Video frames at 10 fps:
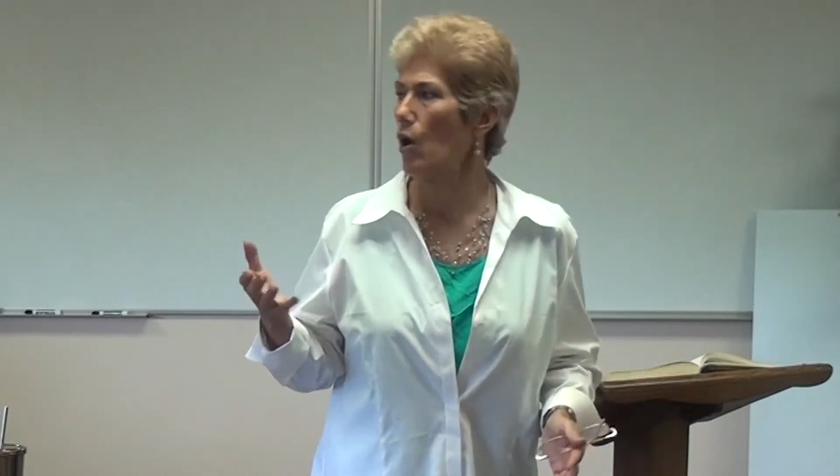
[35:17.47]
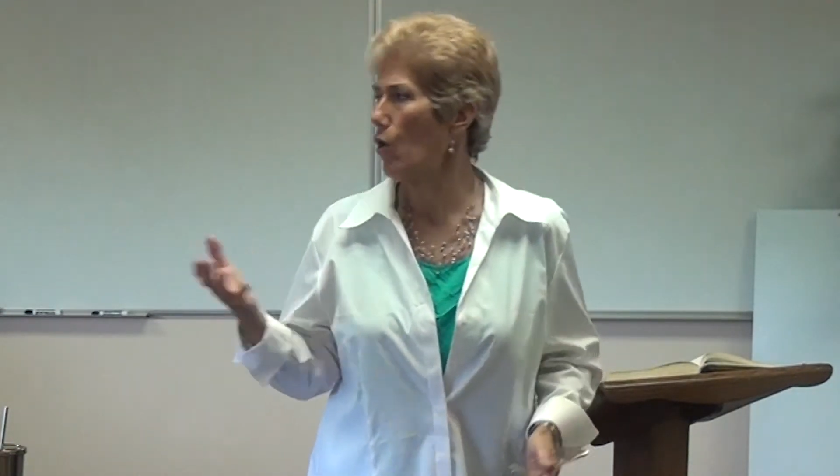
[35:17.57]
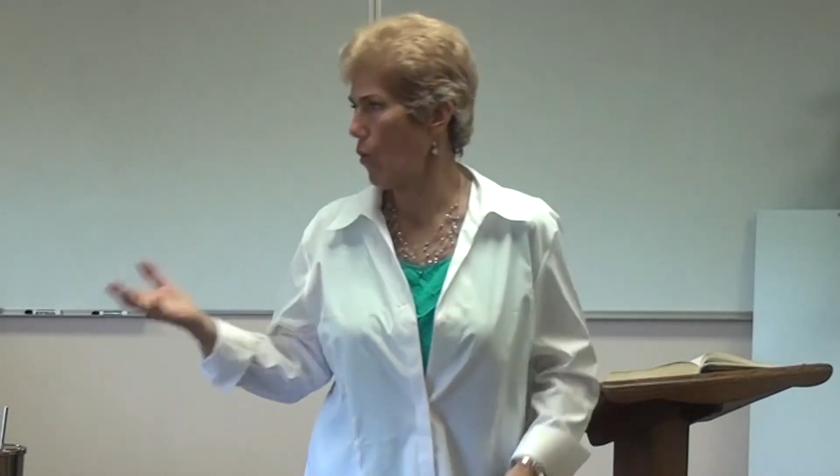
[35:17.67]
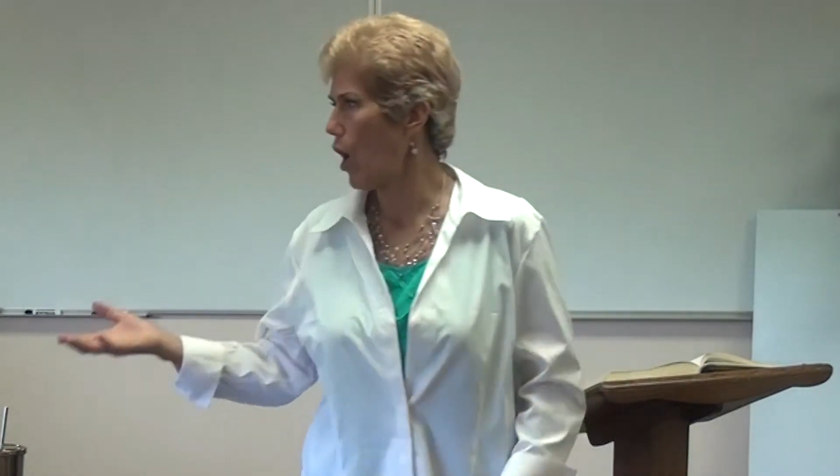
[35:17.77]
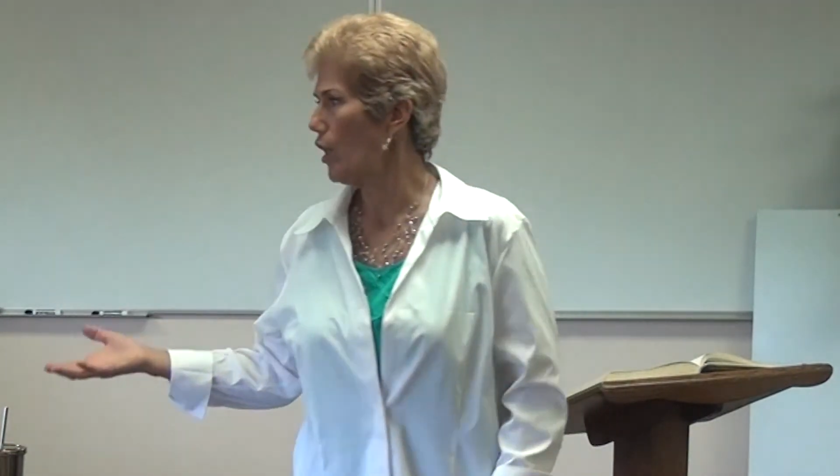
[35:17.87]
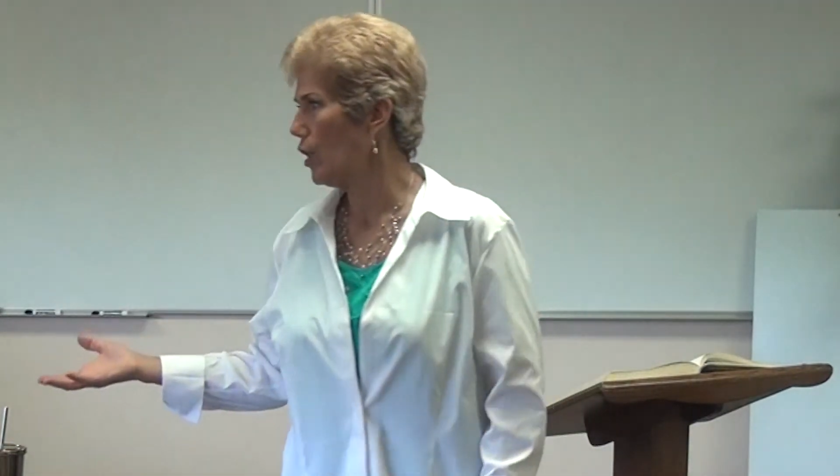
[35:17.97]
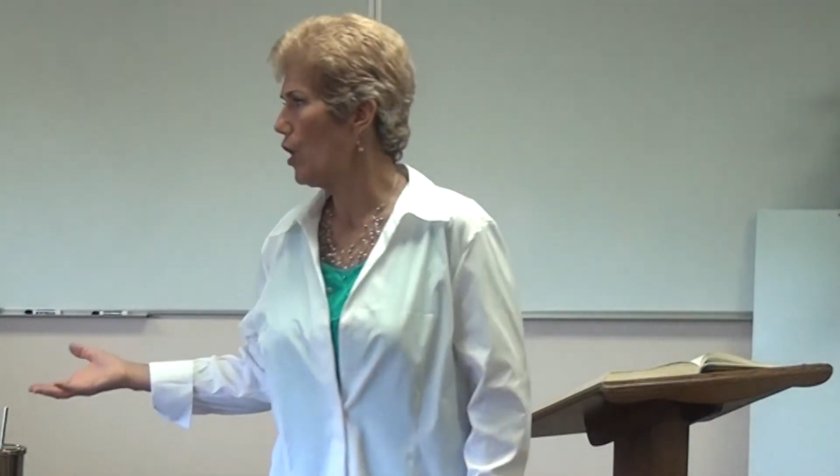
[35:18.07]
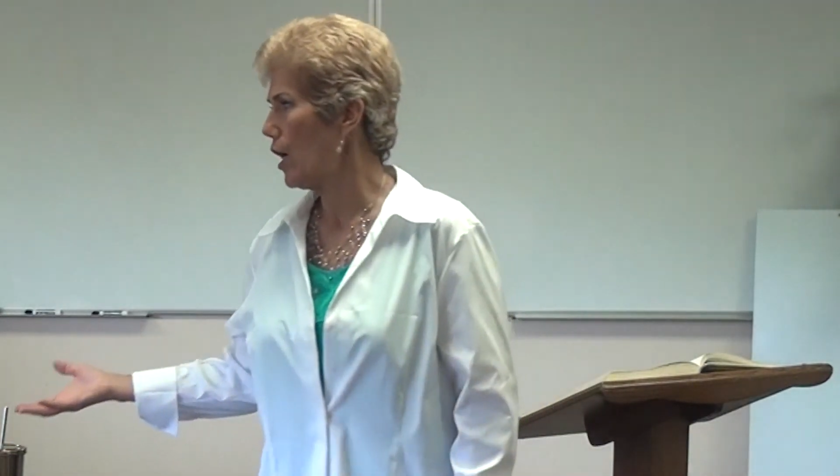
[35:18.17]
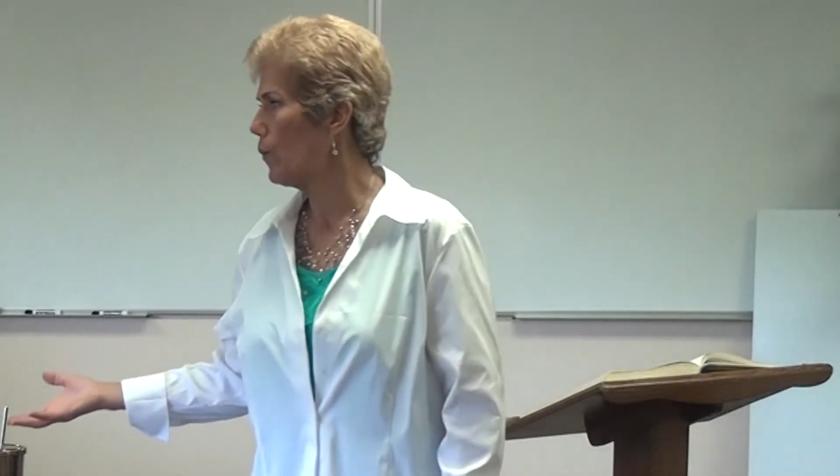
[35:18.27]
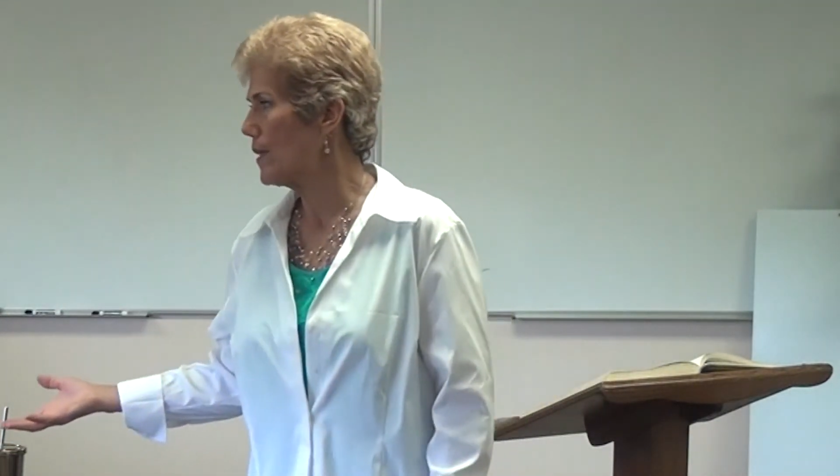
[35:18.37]
all
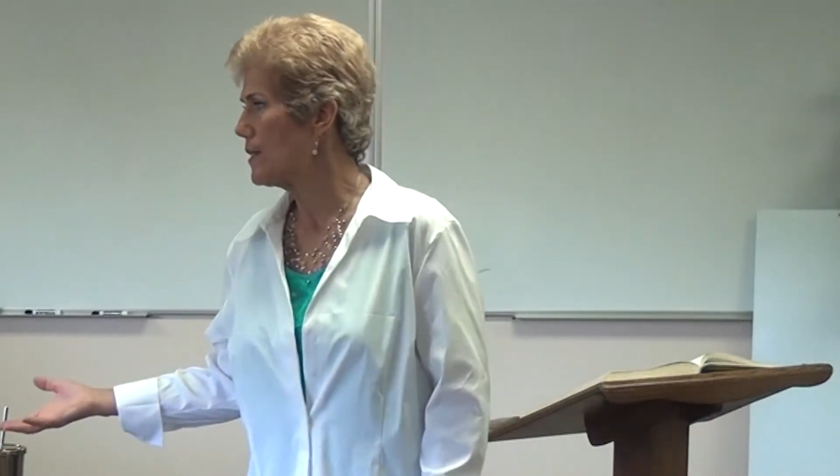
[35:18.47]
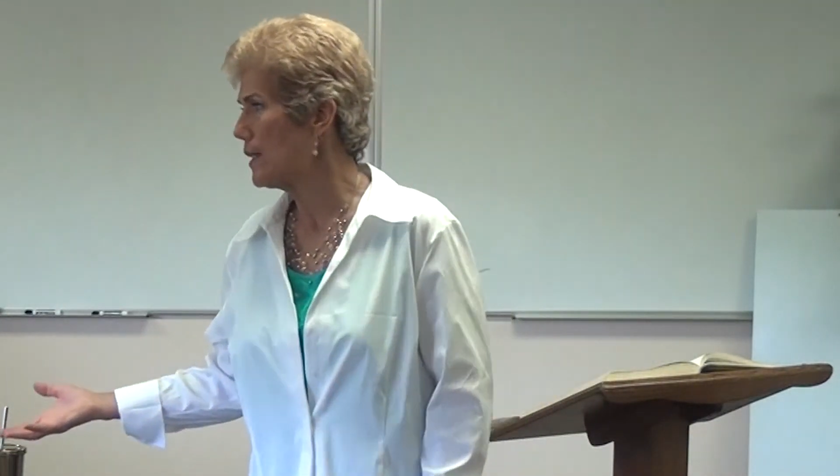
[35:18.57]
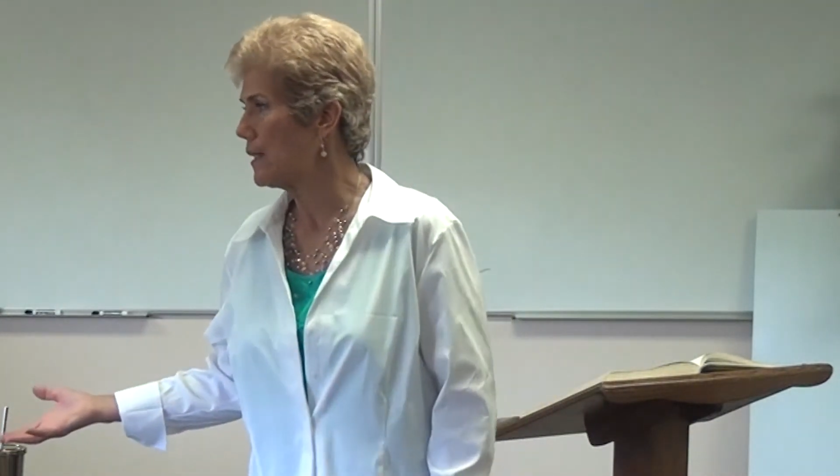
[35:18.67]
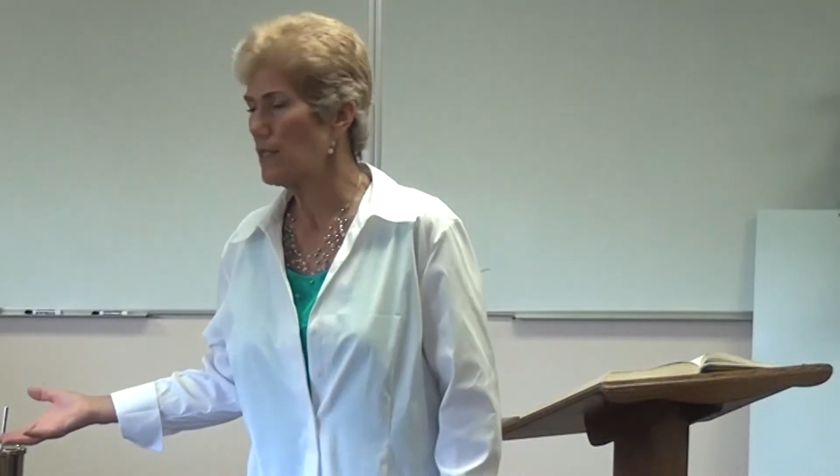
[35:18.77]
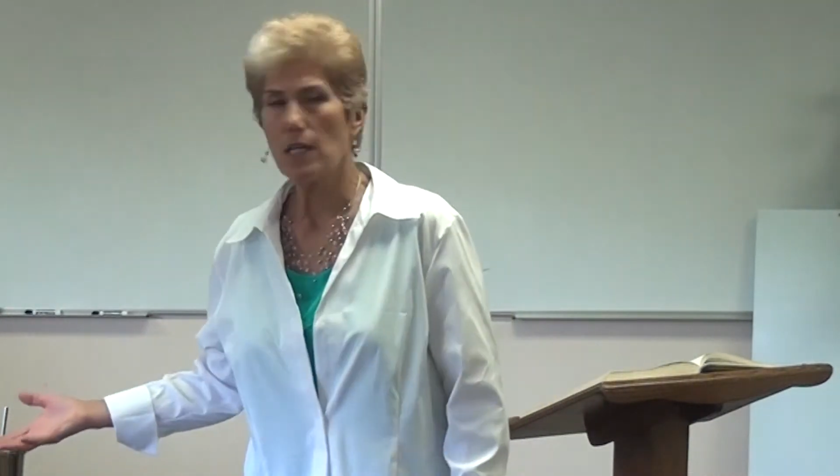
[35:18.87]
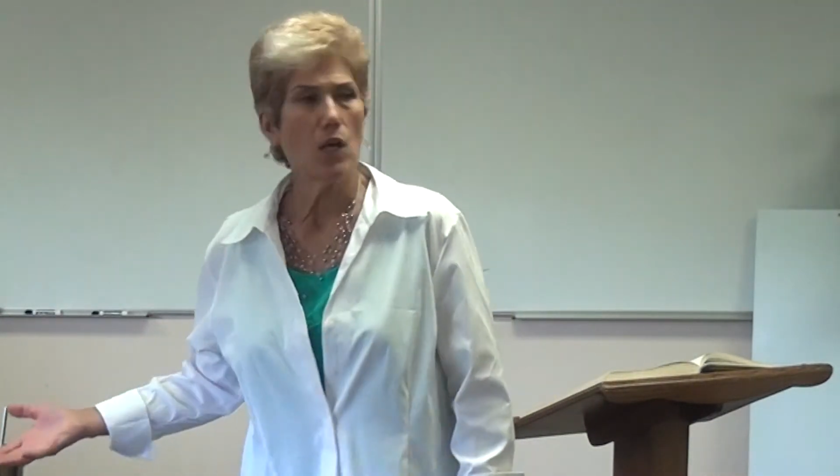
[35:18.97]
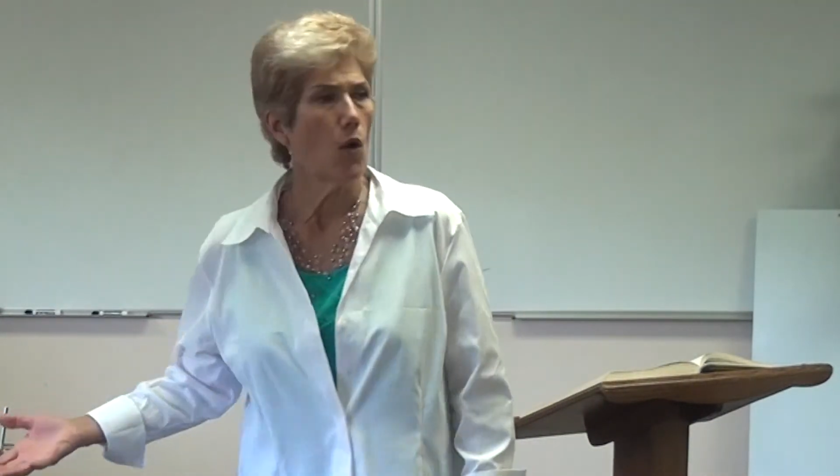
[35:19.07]
along, wasn't it?